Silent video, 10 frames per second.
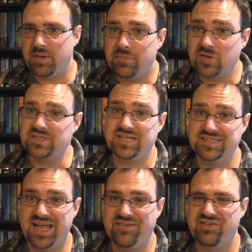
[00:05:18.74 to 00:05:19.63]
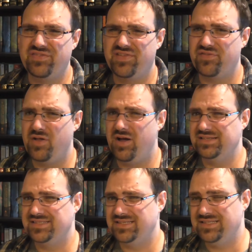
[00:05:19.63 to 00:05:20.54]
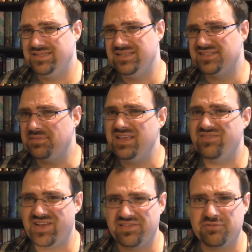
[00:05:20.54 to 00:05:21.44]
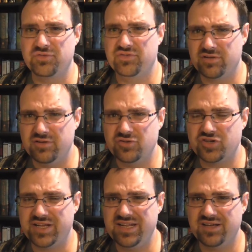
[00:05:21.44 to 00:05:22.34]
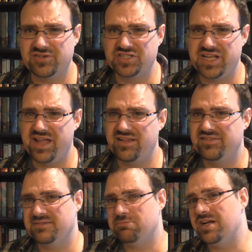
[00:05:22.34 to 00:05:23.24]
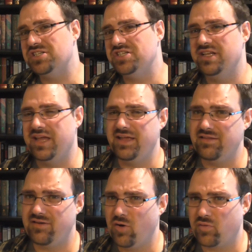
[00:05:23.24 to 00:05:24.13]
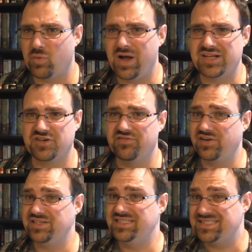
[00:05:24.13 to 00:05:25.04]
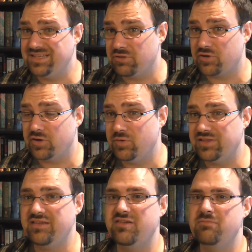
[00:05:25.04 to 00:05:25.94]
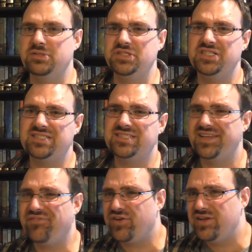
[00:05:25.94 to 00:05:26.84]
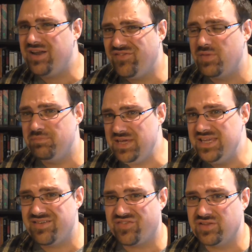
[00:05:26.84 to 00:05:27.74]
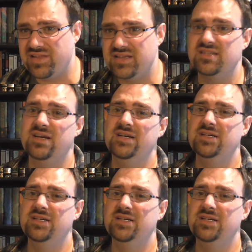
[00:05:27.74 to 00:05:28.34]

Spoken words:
But Mercs does have its flaws. Some of the advanced rules are a little tricky to understand. Suppression and Overwatch are very similar in what they do, but just different enough to be different things.